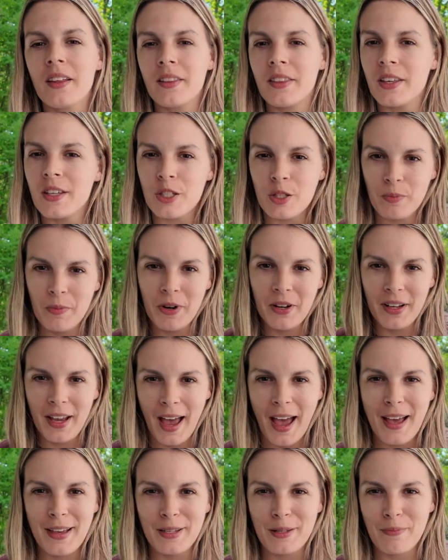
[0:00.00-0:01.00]
This book
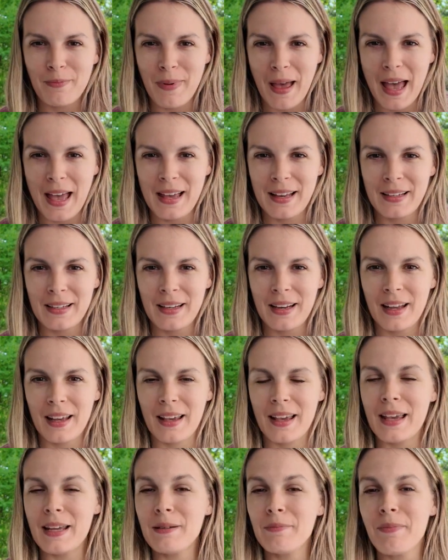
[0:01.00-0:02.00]
has been
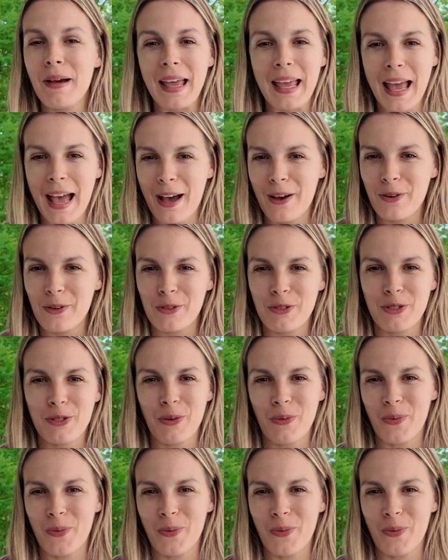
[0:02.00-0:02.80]
in my house